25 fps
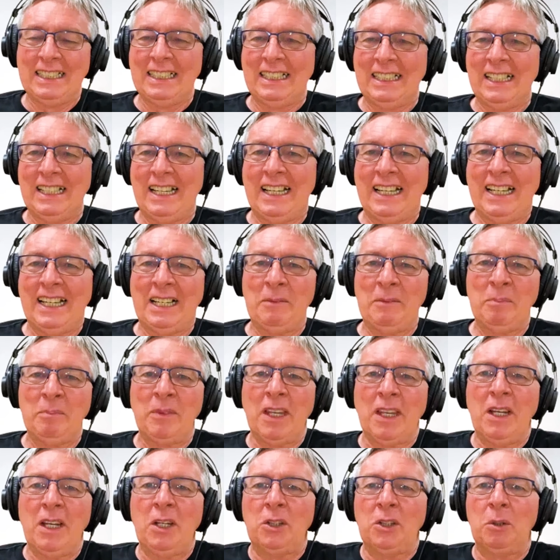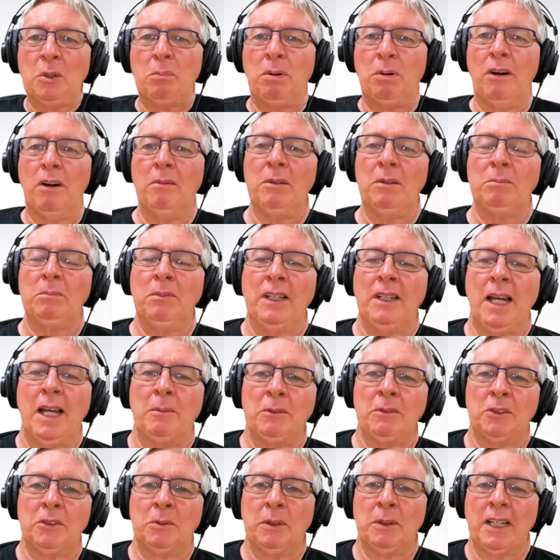The problem
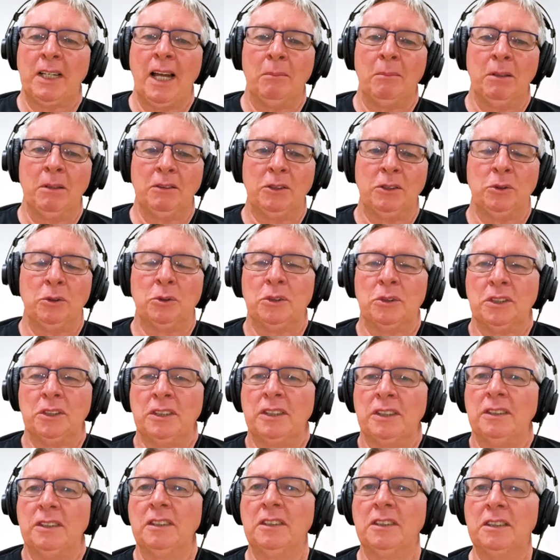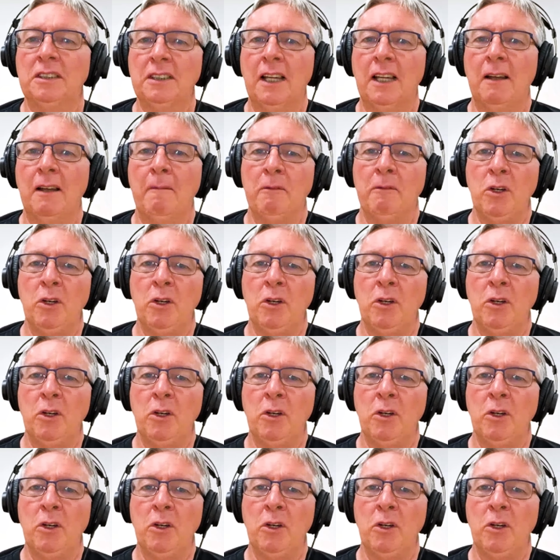comes from a couple of sources.